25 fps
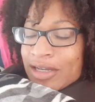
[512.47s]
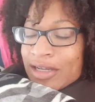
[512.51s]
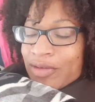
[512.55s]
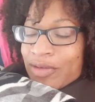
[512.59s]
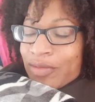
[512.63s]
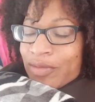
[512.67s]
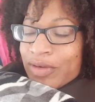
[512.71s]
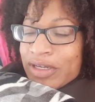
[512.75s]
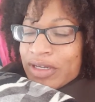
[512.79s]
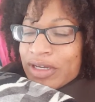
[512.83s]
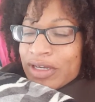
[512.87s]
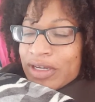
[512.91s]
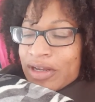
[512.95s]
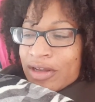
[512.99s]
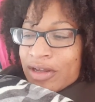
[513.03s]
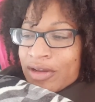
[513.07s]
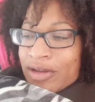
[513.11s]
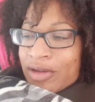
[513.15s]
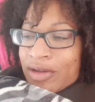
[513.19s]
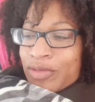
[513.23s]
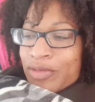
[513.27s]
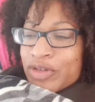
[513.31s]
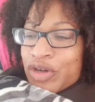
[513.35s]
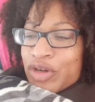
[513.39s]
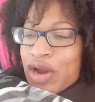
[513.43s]
When
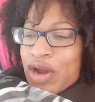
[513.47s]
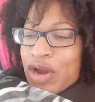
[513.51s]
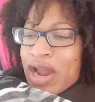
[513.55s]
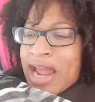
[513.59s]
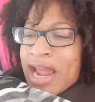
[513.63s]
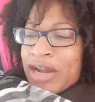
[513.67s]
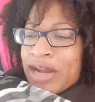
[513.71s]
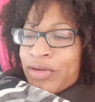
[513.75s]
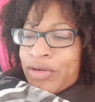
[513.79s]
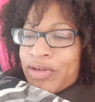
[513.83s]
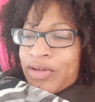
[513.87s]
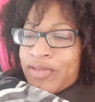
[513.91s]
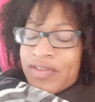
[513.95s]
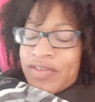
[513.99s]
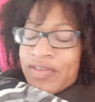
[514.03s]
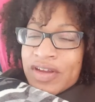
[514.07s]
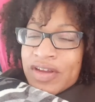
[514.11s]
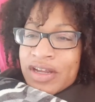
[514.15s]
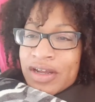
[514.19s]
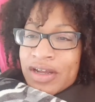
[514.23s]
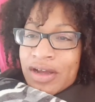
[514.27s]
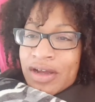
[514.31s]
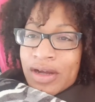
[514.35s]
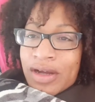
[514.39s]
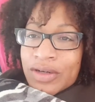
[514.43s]
it was your angry
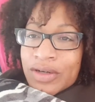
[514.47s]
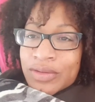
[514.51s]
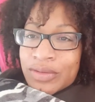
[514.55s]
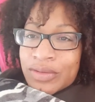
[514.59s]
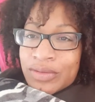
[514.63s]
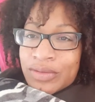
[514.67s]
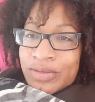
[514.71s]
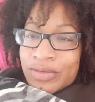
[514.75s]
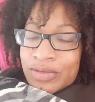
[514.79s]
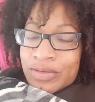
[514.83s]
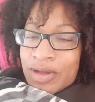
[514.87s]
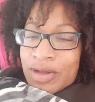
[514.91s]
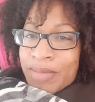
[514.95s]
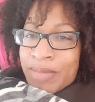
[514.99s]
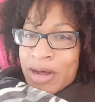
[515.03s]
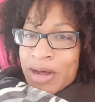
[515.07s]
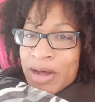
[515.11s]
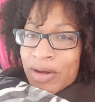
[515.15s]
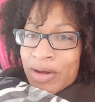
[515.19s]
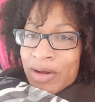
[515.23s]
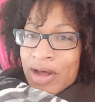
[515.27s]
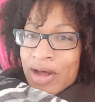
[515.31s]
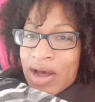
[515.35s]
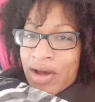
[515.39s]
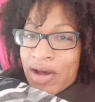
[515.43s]
video
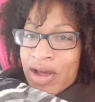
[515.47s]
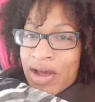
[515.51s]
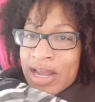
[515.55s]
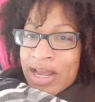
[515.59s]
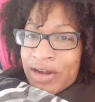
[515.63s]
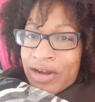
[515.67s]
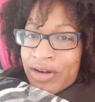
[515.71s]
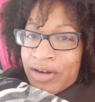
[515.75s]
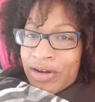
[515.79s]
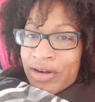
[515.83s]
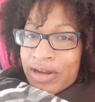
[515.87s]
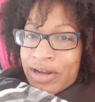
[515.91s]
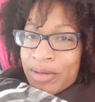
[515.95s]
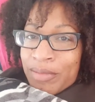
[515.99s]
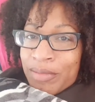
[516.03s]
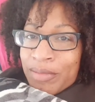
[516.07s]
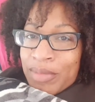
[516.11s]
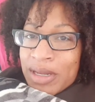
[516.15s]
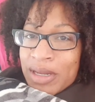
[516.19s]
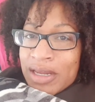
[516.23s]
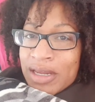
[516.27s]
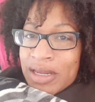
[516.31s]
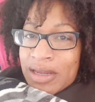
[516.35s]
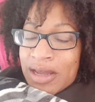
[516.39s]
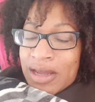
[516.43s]
about how anger can
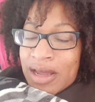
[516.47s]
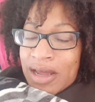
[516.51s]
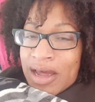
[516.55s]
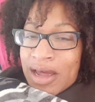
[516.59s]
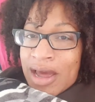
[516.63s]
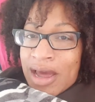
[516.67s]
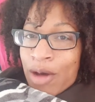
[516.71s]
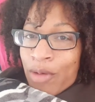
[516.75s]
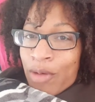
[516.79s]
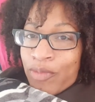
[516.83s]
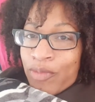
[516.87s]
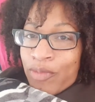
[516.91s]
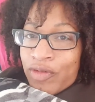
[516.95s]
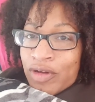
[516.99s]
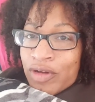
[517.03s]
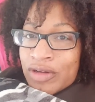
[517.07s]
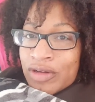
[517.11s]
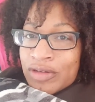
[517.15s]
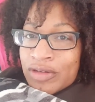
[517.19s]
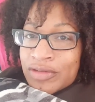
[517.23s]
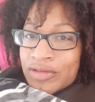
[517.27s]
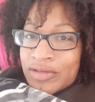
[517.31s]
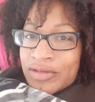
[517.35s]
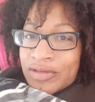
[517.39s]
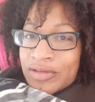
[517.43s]
be
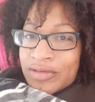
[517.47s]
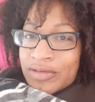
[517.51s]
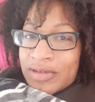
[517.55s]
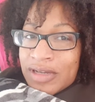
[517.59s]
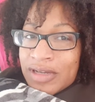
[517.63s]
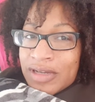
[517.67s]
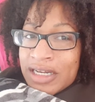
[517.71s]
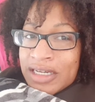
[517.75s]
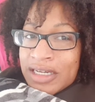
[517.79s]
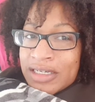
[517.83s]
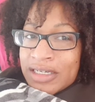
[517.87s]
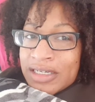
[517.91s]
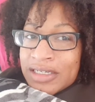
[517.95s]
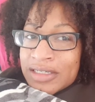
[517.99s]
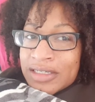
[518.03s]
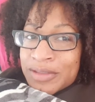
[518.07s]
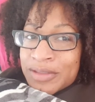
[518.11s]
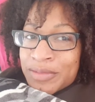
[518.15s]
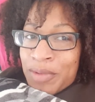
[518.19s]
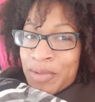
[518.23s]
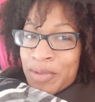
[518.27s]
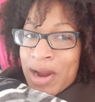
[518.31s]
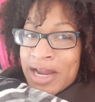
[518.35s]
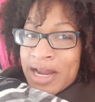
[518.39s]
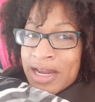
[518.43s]
helpful and is
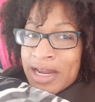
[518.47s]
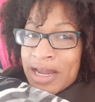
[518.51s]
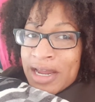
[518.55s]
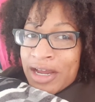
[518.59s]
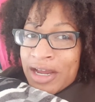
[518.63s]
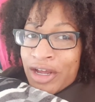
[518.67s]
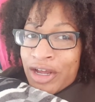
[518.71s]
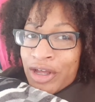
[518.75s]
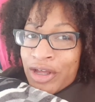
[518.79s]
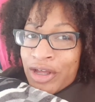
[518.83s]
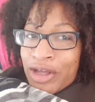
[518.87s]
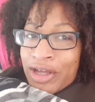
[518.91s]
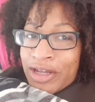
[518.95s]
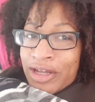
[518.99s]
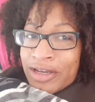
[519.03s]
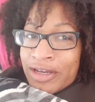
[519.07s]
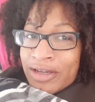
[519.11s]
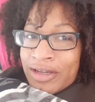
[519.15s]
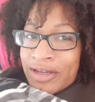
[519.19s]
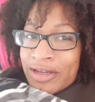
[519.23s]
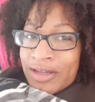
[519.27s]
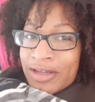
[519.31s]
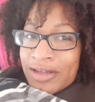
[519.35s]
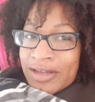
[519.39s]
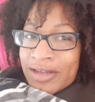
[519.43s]
right and
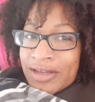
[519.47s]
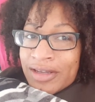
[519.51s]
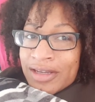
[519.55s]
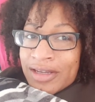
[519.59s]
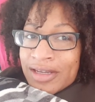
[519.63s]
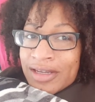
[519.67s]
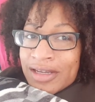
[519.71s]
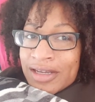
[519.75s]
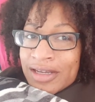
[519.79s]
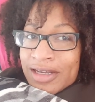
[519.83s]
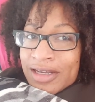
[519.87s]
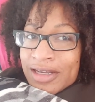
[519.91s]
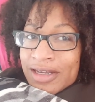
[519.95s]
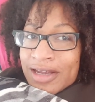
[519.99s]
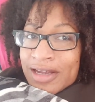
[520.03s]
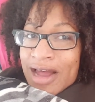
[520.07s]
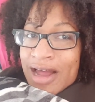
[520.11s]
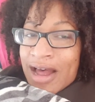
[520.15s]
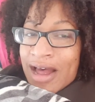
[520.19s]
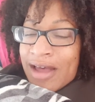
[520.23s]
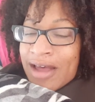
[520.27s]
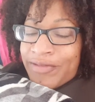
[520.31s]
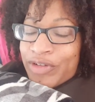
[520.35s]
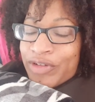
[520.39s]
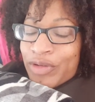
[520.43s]
good.
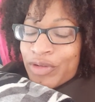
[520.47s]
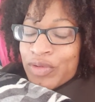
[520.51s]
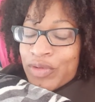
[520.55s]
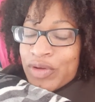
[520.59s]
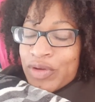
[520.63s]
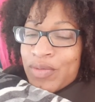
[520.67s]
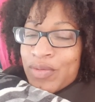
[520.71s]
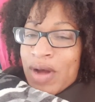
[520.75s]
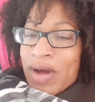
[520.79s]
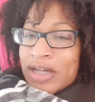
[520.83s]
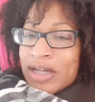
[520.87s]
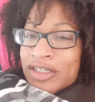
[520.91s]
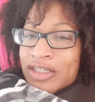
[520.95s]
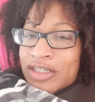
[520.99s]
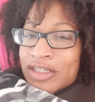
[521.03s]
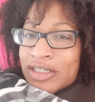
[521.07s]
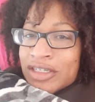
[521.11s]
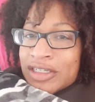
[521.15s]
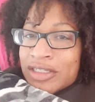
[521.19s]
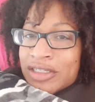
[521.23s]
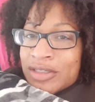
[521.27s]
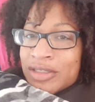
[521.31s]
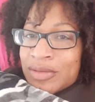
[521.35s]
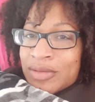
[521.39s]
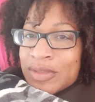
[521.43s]
I have to rewatch it
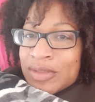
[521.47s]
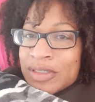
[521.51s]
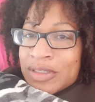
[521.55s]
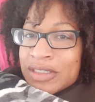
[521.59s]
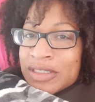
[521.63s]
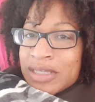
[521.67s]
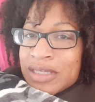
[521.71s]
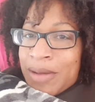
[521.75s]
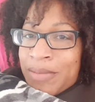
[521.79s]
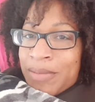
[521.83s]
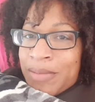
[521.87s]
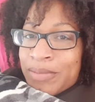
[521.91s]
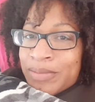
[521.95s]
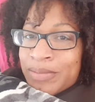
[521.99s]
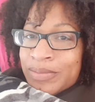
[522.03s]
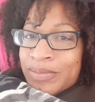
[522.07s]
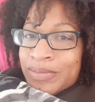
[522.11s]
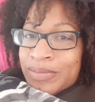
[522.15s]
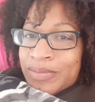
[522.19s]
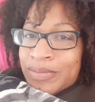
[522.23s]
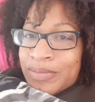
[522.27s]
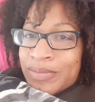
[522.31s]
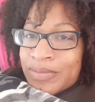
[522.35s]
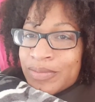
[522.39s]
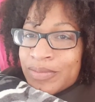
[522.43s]
because it was
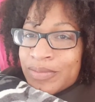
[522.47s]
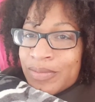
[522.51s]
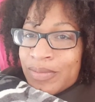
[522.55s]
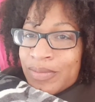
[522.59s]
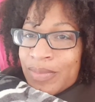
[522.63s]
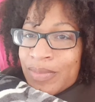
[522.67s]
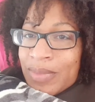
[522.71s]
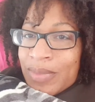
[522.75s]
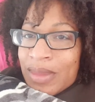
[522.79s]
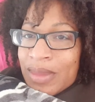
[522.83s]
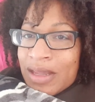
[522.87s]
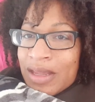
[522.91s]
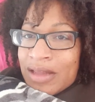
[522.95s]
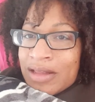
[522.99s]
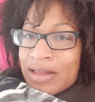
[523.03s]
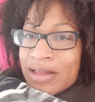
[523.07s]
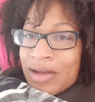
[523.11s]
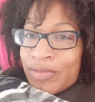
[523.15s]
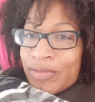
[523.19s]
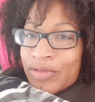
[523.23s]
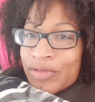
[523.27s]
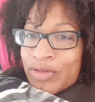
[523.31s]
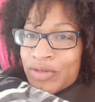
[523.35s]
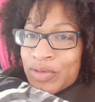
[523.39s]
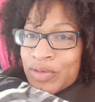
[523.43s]
something
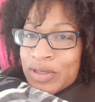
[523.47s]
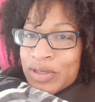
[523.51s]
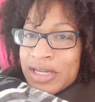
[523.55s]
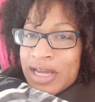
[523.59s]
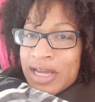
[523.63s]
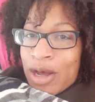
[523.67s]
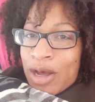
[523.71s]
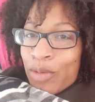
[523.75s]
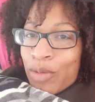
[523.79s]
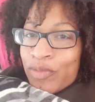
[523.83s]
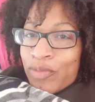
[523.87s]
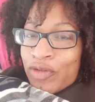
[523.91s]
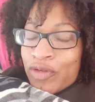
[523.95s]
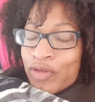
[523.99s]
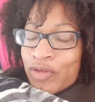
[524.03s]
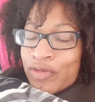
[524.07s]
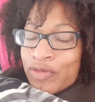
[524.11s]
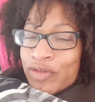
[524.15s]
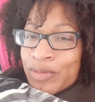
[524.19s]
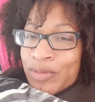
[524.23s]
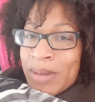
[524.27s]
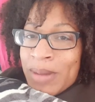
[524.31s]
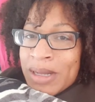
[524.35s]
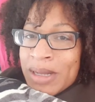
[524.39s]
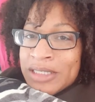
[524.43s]
that was really helpful
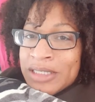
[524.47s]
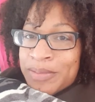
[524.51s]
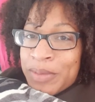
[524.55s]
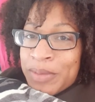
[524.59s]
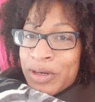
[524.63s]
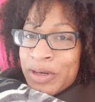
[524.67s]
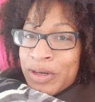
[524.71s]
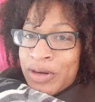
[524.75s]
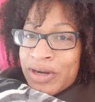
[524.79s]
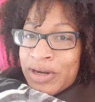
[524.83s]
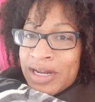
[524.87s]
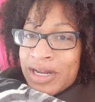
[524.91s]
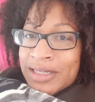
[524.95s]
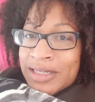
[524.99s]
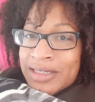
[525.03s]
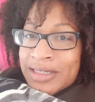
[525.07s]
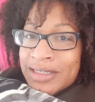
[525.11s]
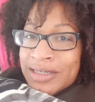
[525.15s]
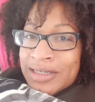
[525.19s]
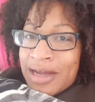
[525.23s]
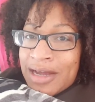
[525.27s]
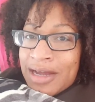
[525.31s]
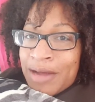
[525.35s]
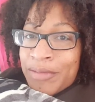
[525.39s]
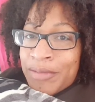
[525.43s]
for my spirit at the
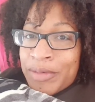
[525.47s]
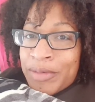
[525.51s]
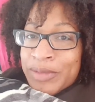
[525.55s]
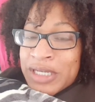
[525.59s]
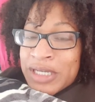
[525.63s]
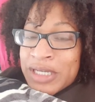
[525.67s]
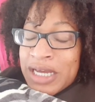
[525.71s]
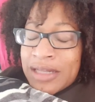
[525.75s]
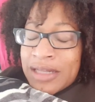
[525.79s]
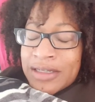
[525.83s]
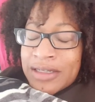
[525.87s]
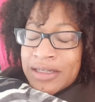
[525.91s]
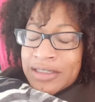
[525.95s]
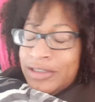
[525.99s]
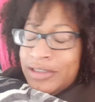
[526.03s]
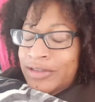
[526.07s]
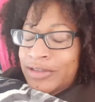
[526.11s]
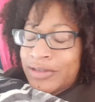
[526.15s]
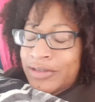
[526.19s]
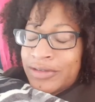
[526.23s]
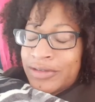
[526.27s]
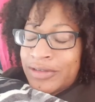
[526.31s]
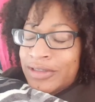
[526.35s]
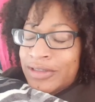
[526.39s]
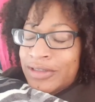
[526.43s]
time. I'm telling you.